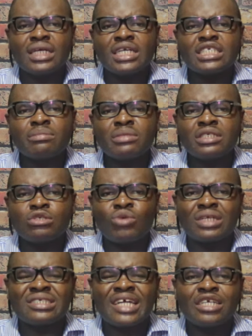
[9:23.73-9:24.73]
it means
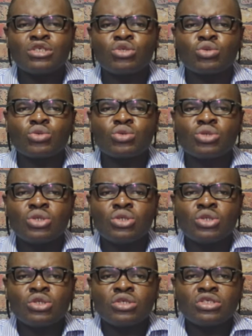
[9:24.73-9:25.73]
you are trying to
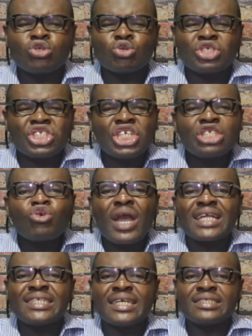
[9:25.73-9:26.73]
change your
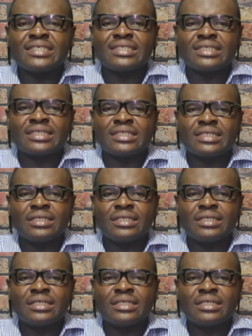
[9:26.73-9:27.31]
identity.